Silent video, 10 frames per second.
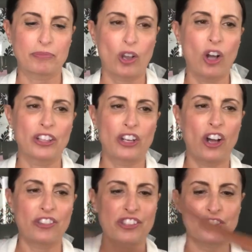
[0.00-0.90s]
all in
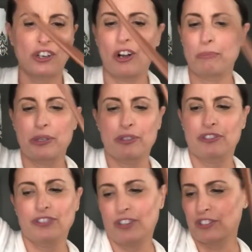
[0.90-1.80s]
all, these are all
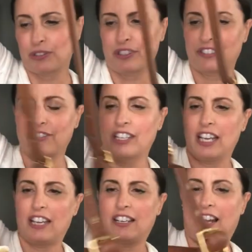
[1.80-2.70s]
beautiful sort of
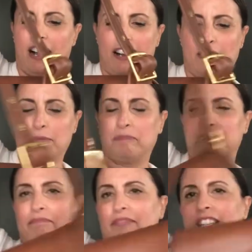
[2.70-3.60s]
um,
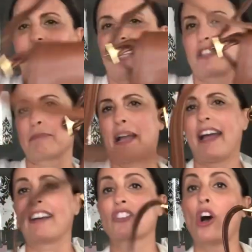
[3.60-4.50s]
leather
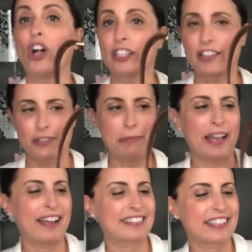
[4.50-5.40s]
bags, all leather
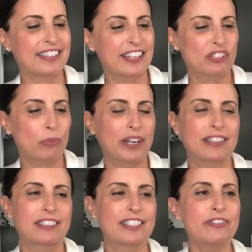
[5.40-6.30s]
bags, and that is one of
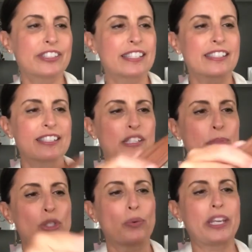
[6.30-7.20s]
the differences
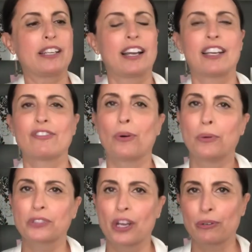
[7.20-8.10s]
between kind of
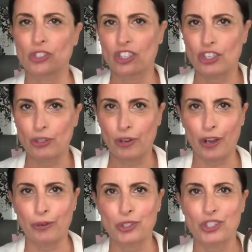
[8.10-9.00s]
old Coach and new
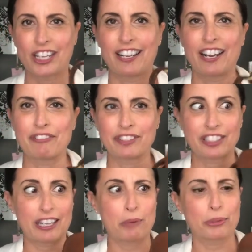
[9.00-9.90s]
Coach that I
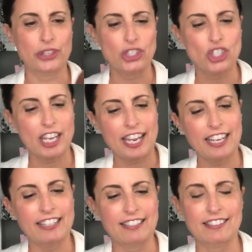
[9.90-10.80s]
really appreciate,
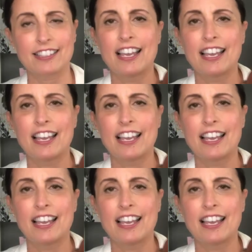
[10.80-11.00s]
is